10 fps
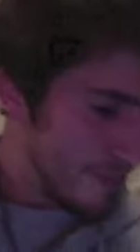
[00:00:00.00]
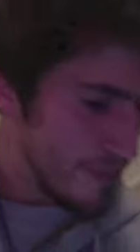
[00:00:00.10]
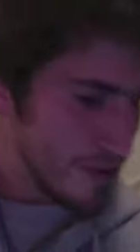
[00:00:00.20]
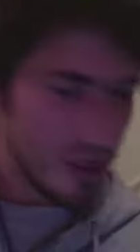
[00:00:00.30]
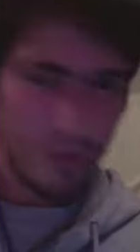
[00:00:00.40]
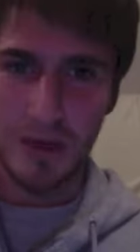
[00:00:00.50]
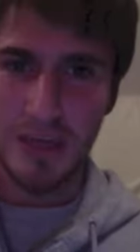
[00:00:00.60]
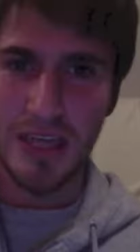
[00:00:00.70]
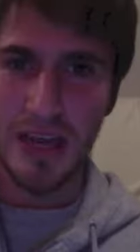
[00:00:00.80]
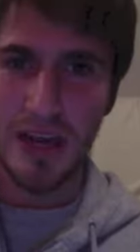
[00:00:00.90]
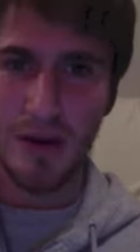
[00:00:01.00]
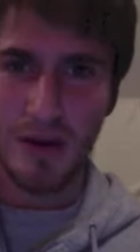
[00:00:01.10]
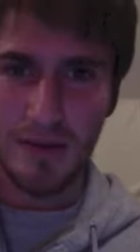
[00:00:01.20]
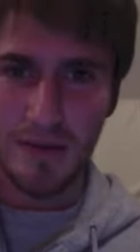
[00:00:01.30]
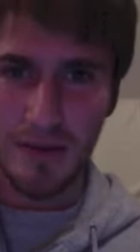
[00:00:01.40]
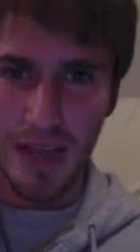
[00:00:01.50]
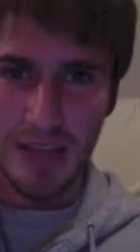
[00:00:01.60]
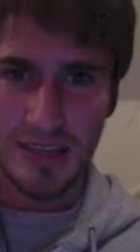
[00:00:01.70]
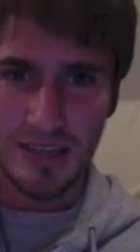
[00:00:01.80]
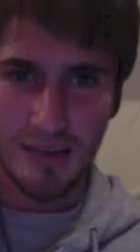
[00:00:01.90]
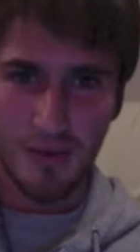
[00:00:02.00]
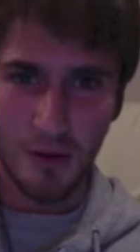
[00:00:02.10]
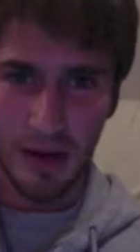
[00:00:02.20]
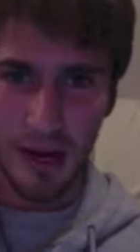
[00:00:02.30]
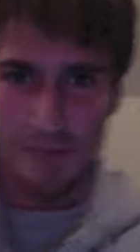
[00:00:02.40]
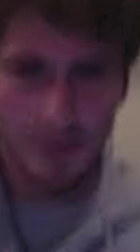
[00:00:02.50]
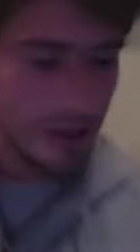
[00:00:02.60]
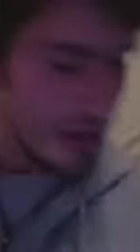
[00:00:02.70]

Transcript: Super Nintendo and N64 games.